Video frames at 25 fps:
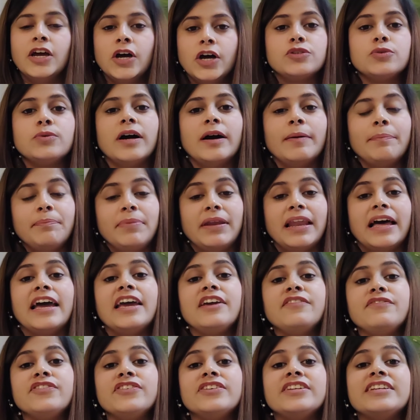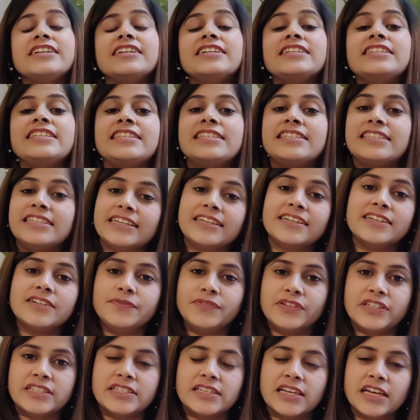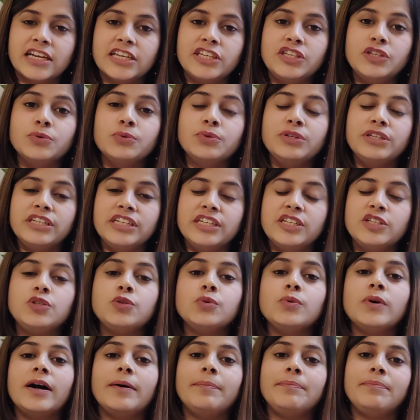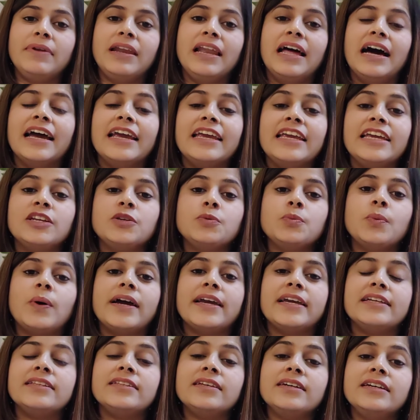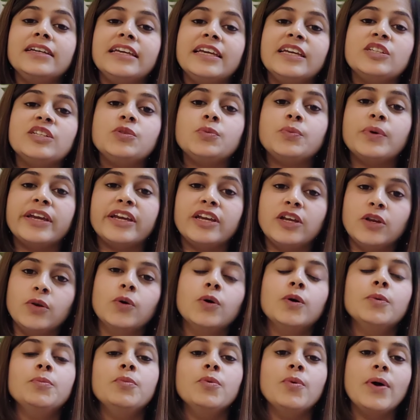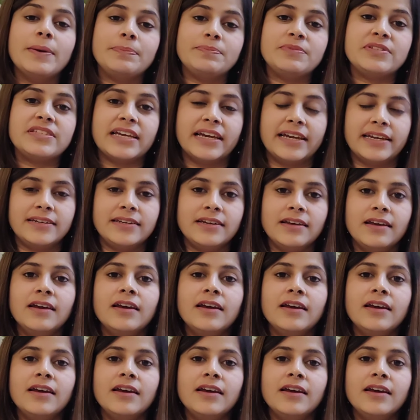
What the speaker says: To apply for a sticker visa, you need to apply it via the Gateway Globe website.